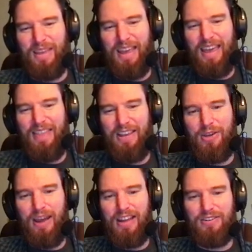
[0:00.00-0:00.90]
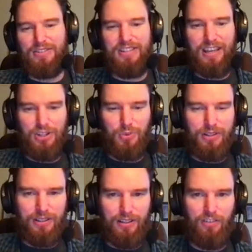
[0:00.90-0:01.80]
then you had your stage
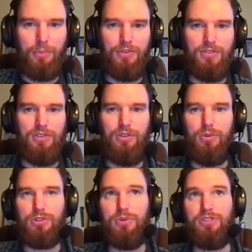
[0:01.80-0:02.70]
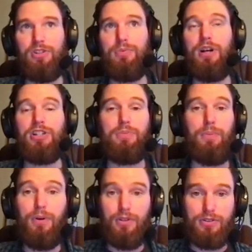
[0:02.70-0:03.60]
1 deliverables due, which was your project
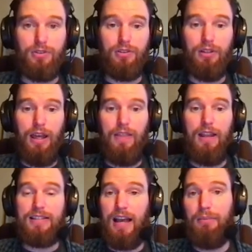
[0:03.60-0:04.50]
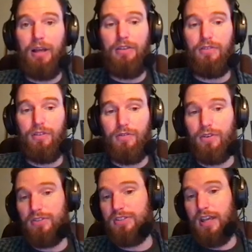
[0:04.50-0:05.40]
proposal, and then a timeline for the
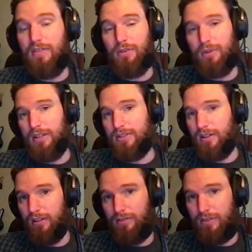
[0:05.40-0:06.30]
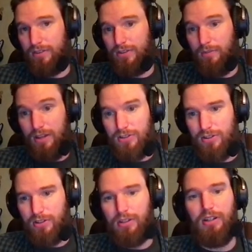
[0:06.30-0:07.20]
first 7 weeks of the
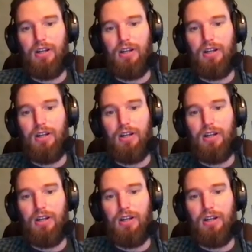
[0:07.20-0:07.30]
semester.